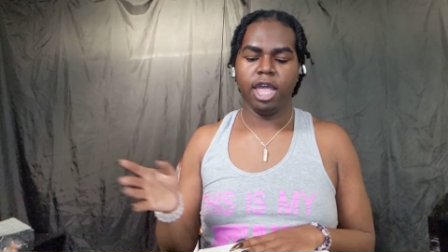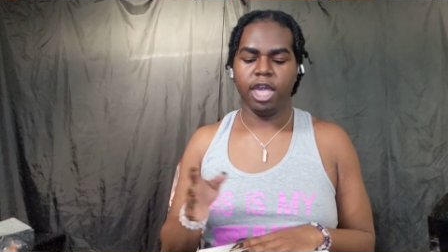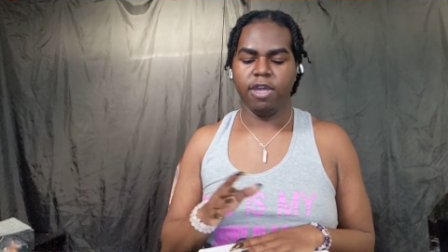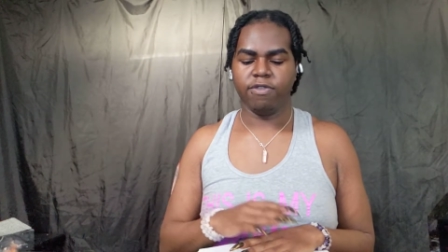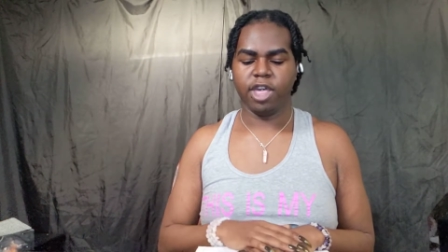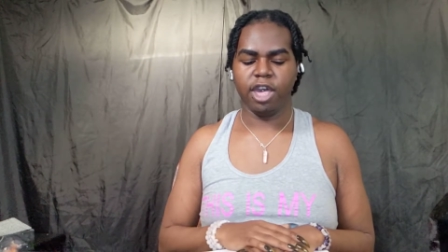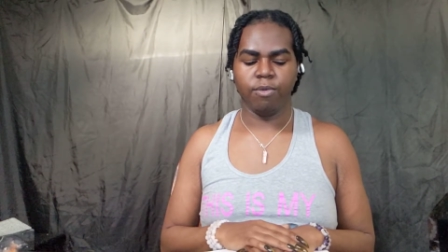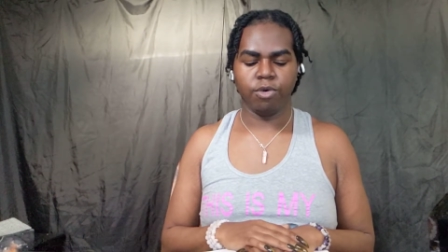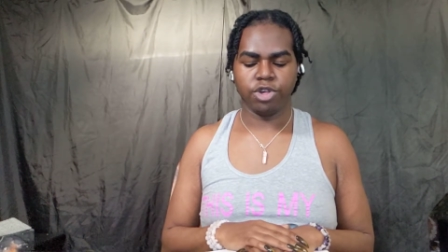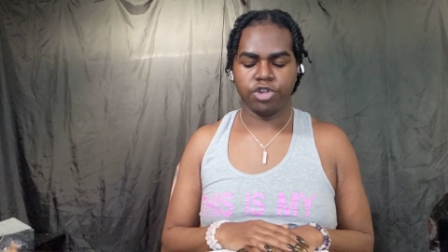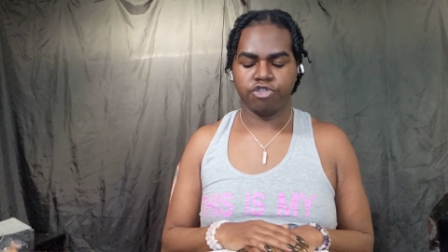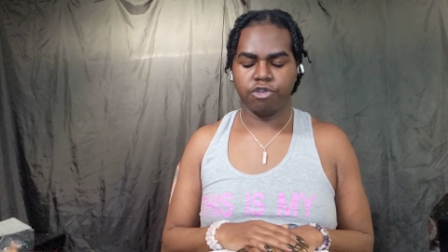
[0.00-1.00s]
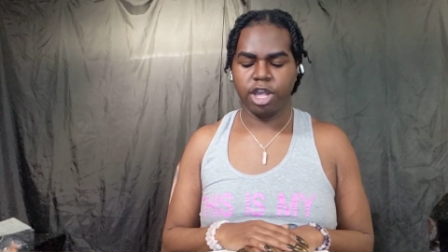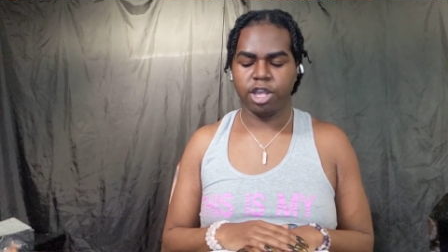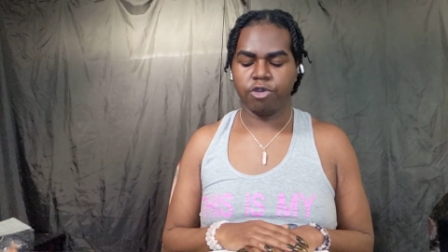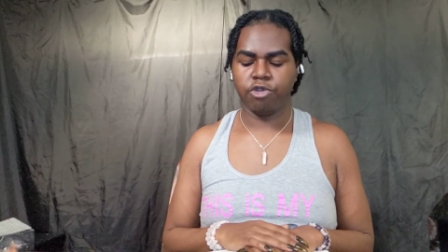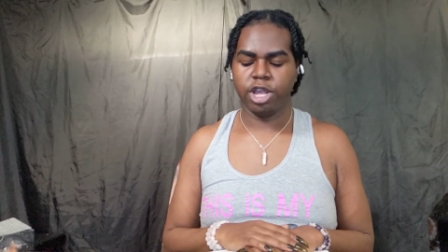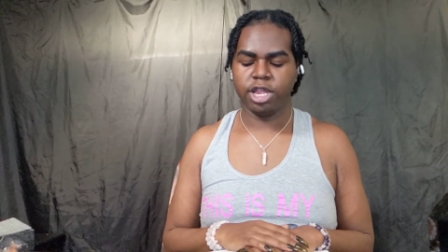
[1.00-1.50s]
If they were just trying
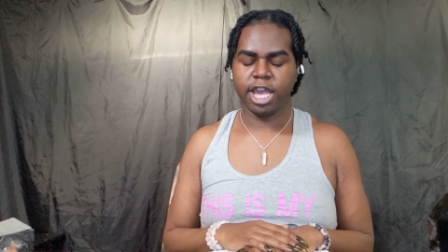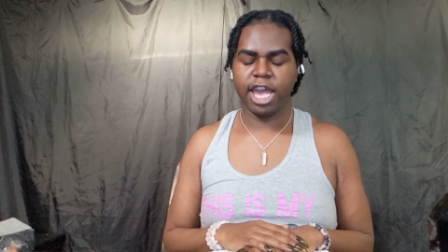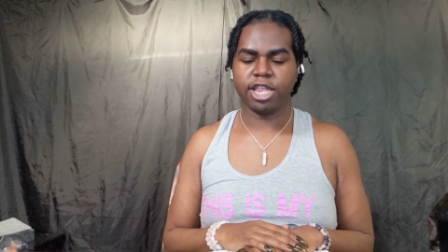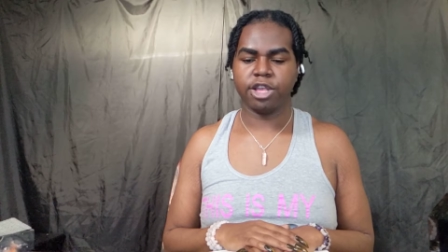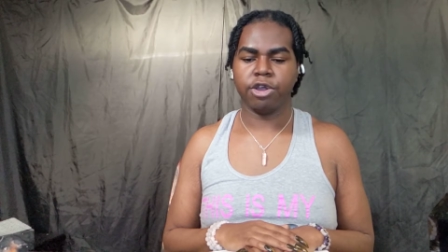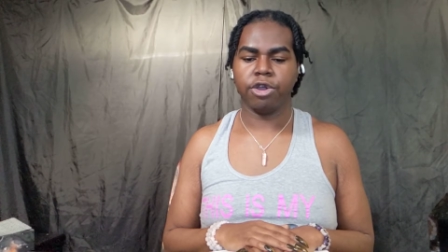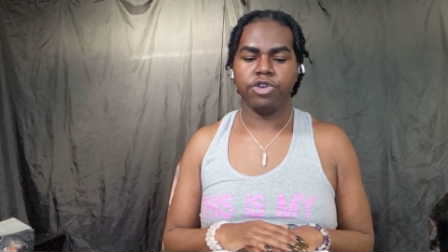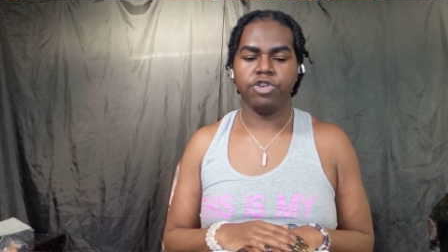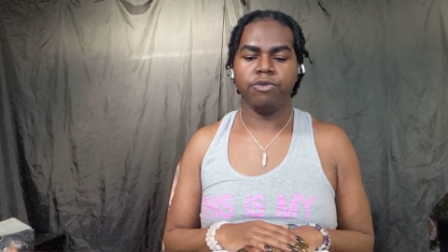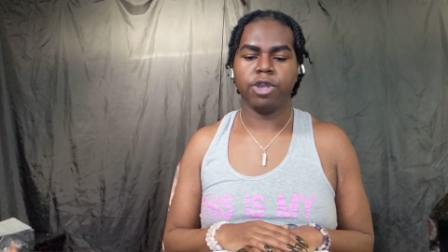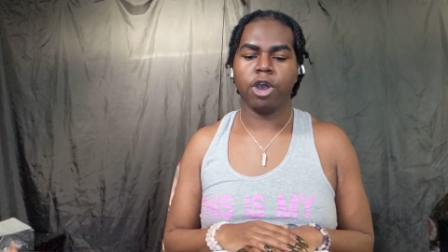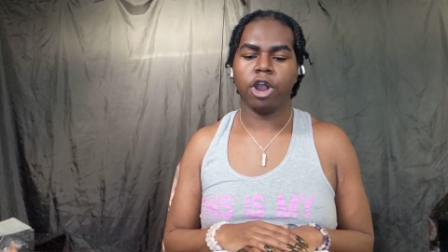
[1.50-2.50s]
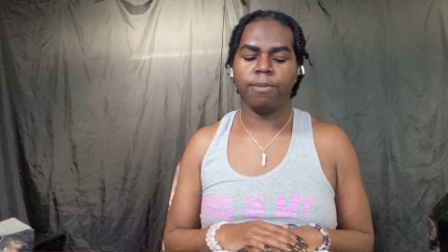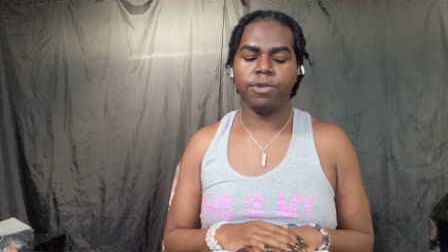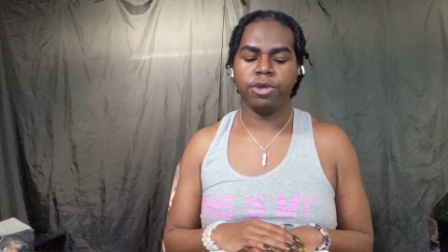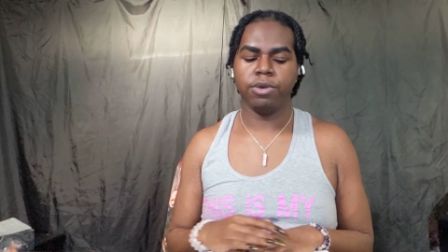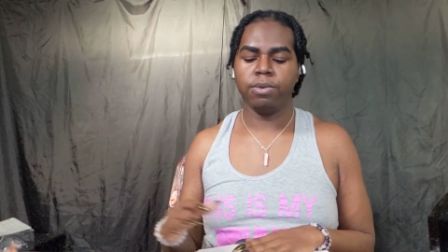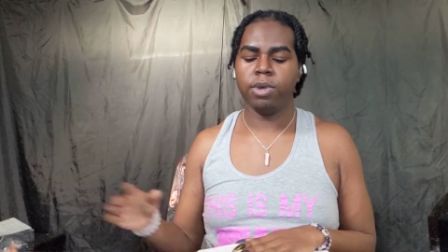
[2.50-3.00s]
to criticize and hurt you and harm
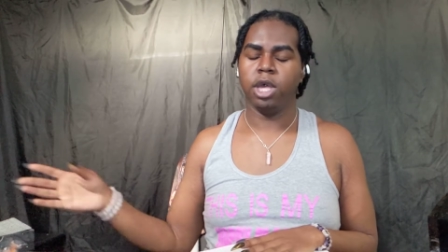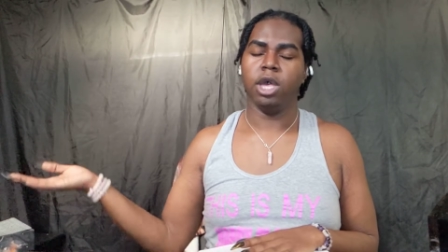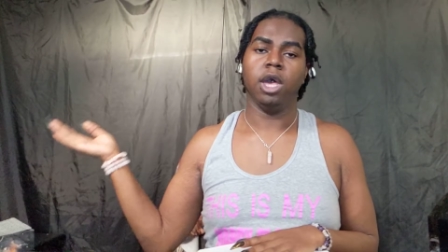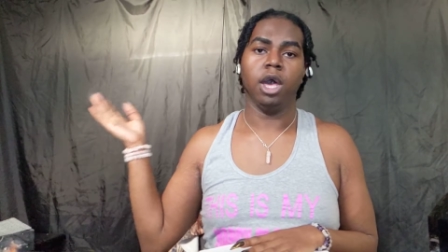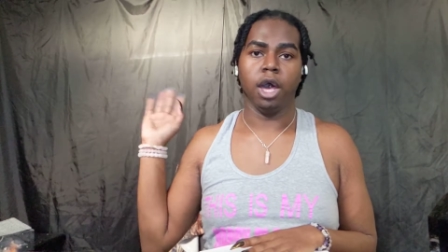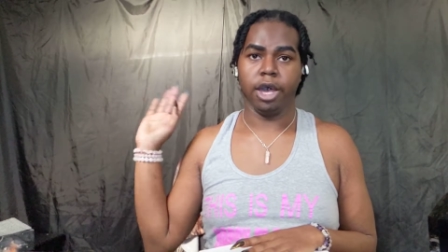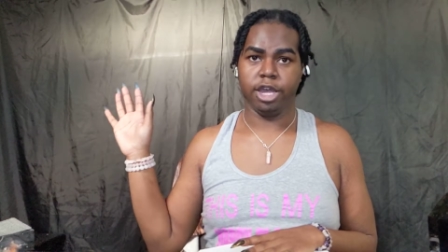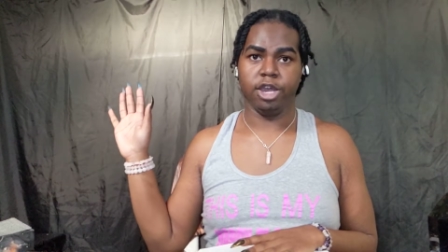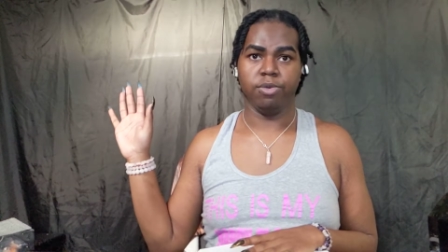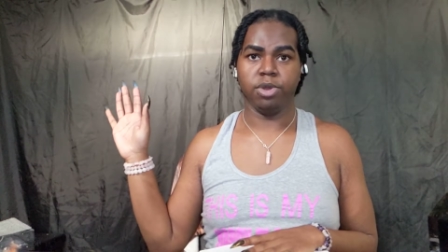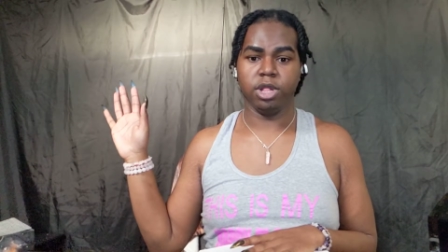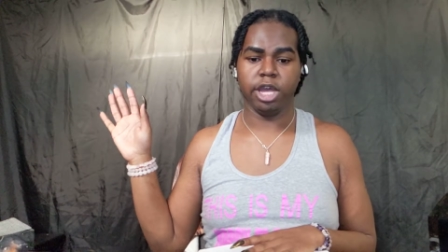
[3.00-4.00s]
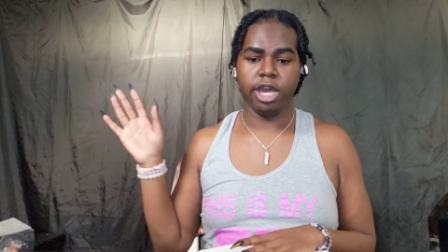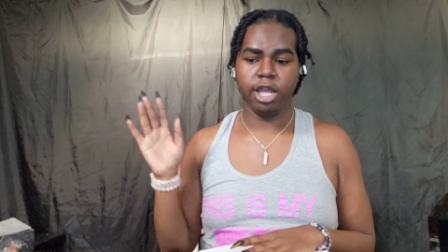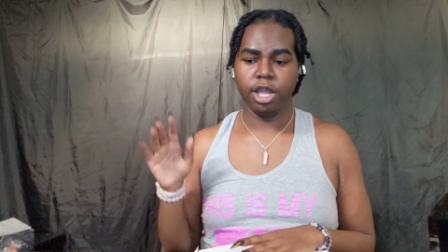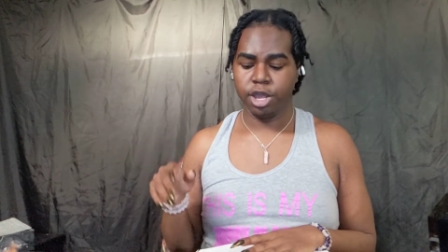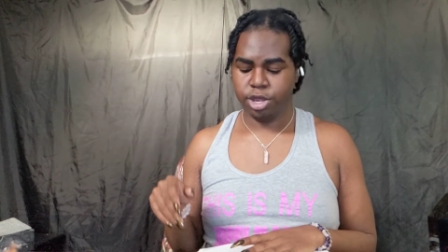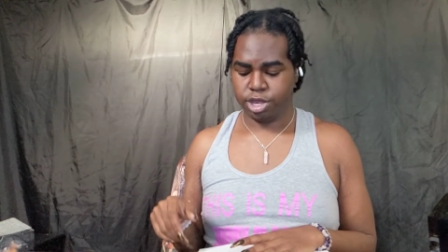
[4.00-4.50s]
you, I can
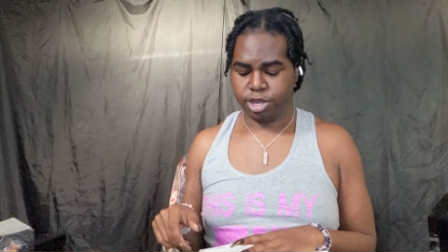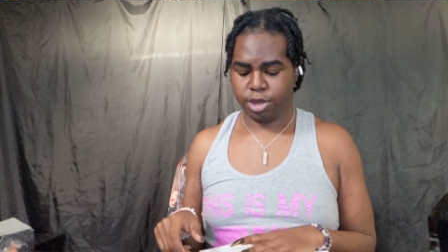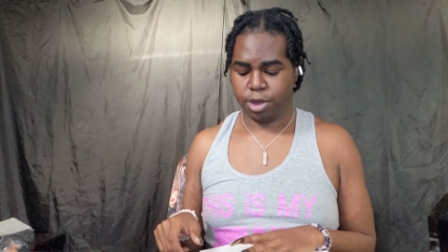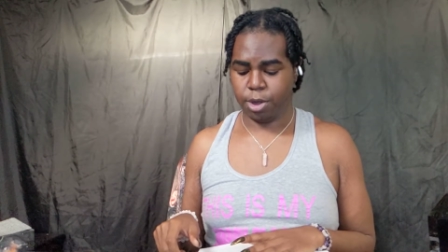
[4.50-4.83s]
relate. So